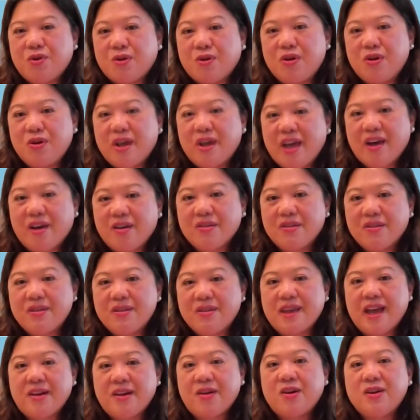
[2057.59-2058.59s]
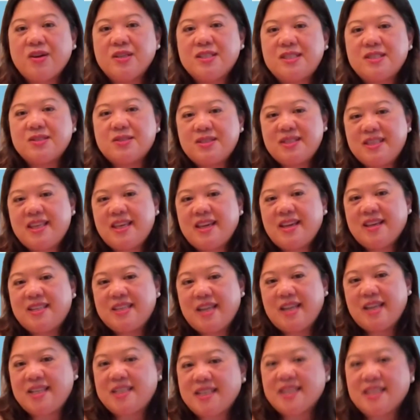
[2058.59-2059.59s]
oral health and also seeing a
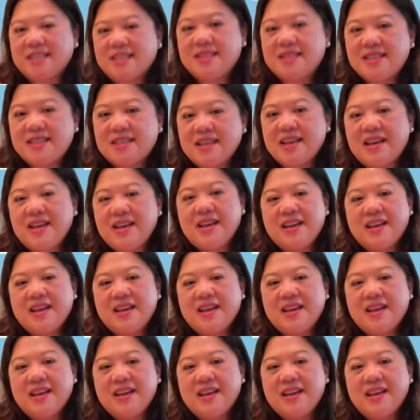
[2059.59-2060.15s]
dentist.